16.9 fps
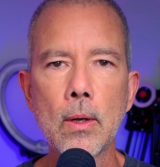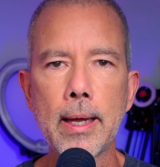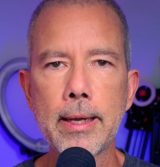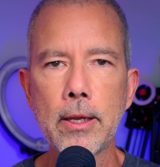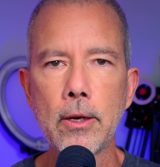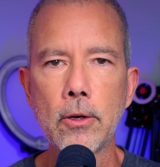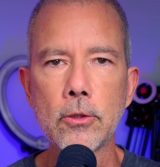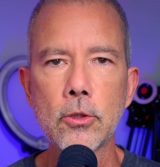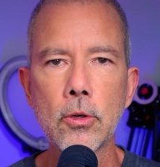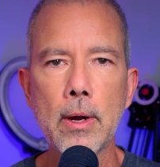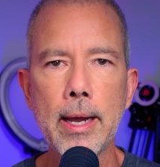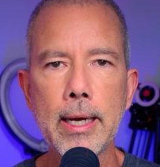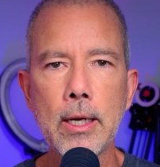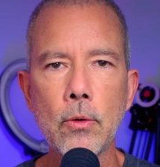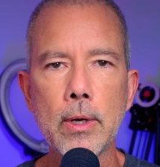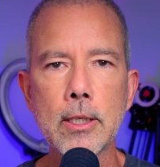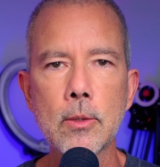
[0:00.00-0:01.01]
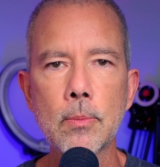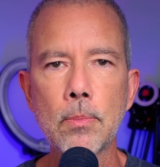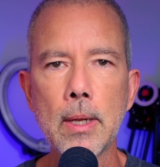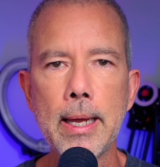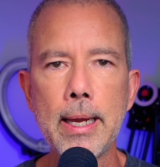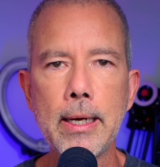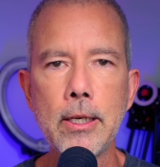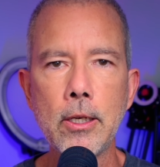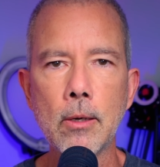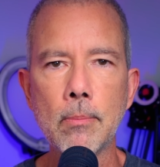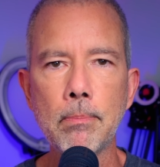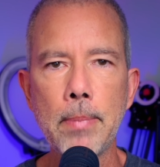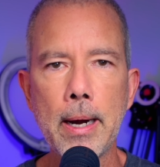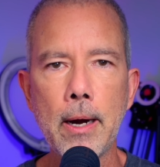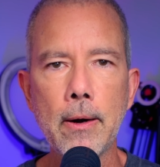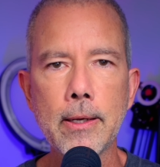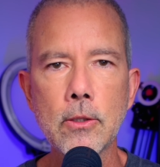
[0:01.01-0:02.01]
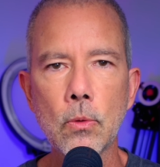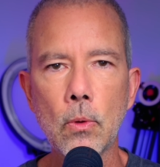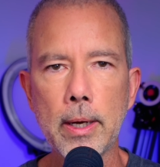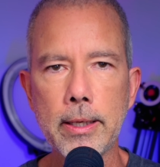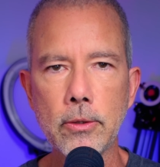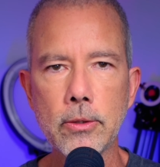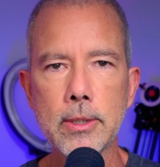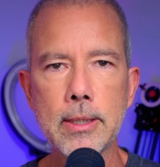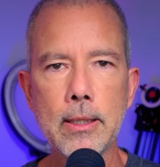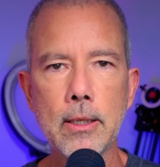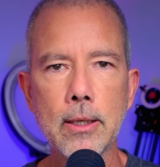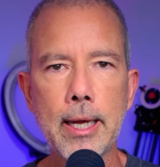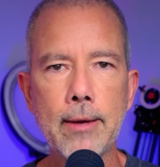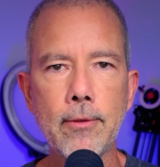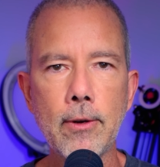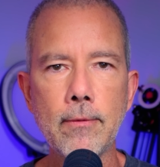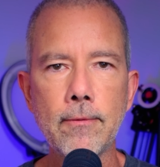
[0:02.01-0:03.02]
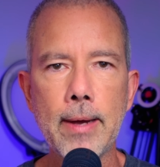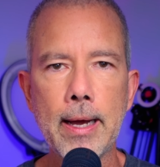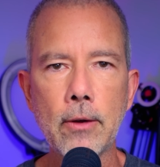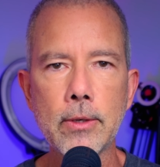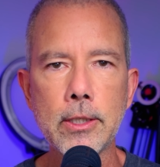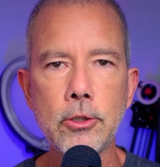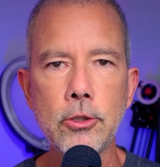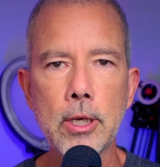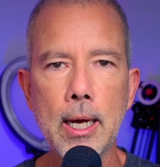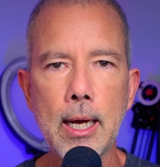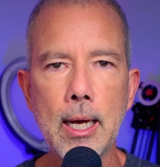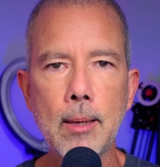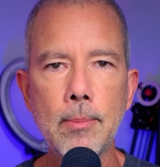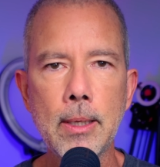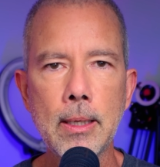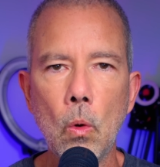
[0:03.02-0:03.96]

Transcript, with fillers: like you're trying to explain to your parents why you still haven't found a job,